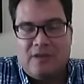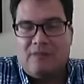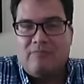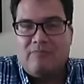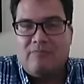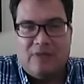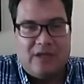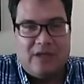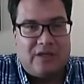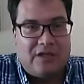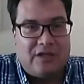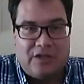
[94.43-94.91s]

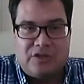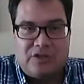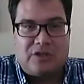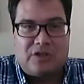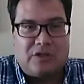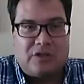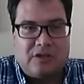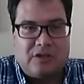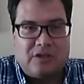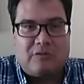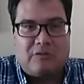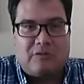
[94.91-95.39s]
they need
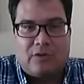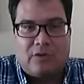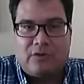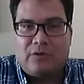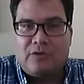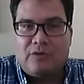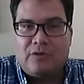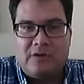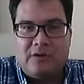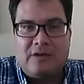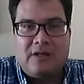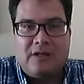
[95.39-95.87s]
to
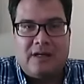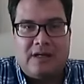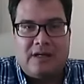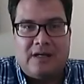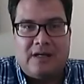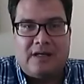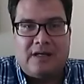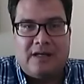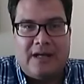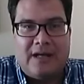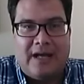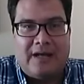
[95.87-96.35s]
learn
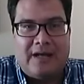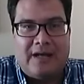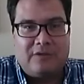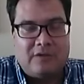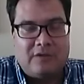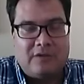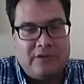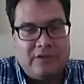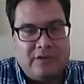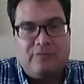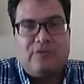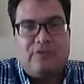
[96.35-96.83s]
uh, how
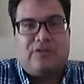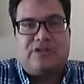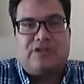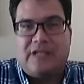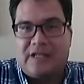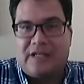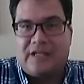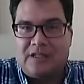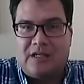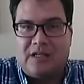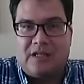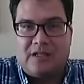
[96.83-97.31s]
to live with
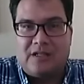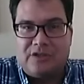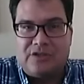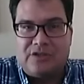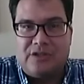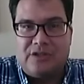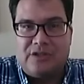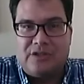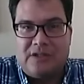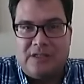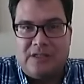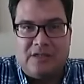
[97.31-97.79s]

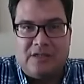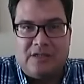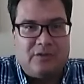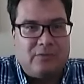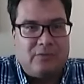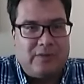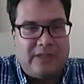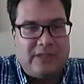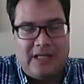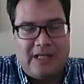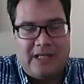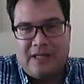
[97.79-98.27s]
technology. You know,
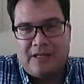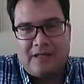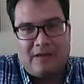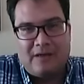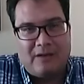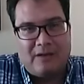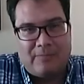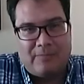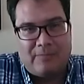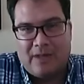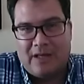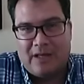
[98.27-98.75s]
we can't
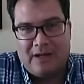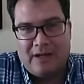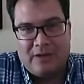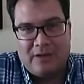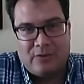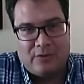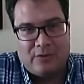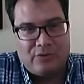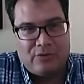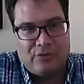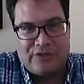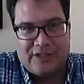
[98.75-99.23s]
apply
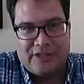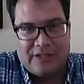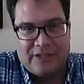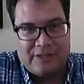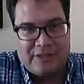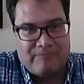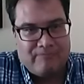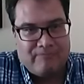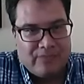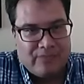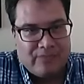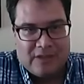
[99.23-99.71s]
old
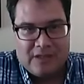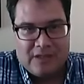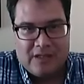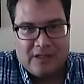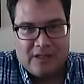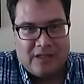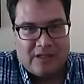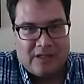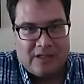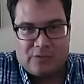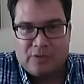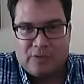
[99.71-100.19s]
uh,
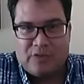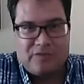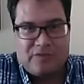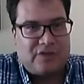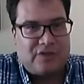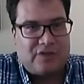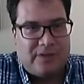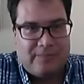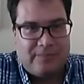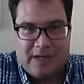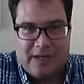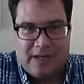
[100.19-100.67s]
12
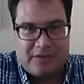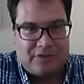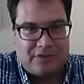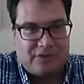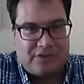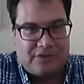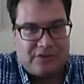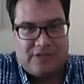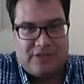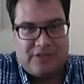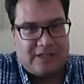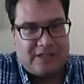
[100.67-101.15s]
step
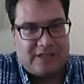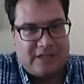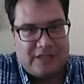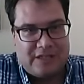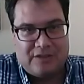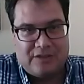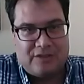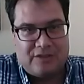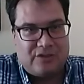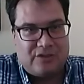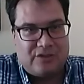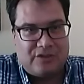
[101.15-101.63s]
models to
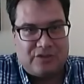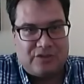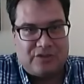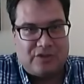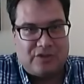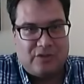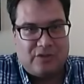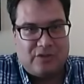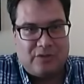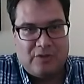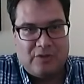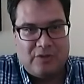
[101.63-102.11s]
technology.
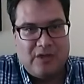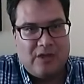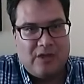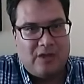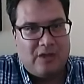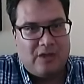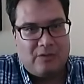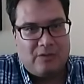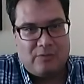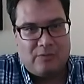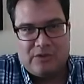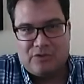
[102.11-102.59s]
So
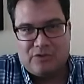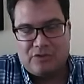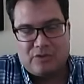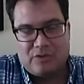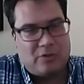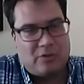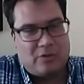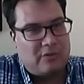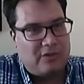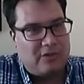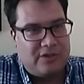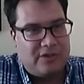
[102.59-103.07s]
we use a
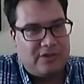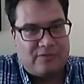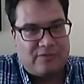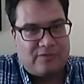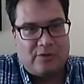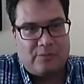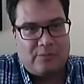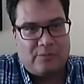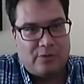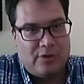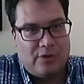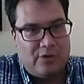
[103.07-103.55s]
totally
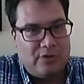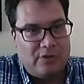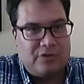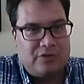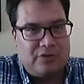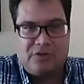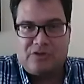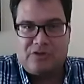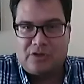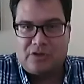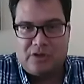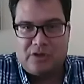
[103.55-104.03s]
different
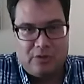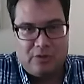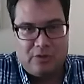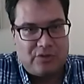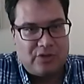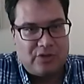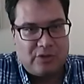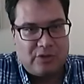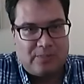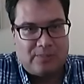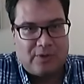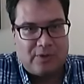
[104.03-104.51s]
approach. It's a
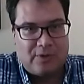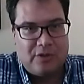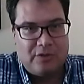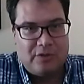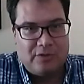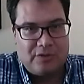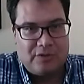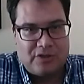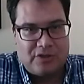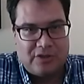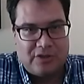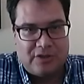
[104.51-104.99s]
coaching
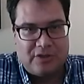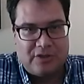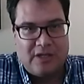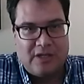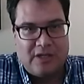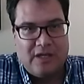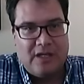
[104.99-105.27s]
approach, and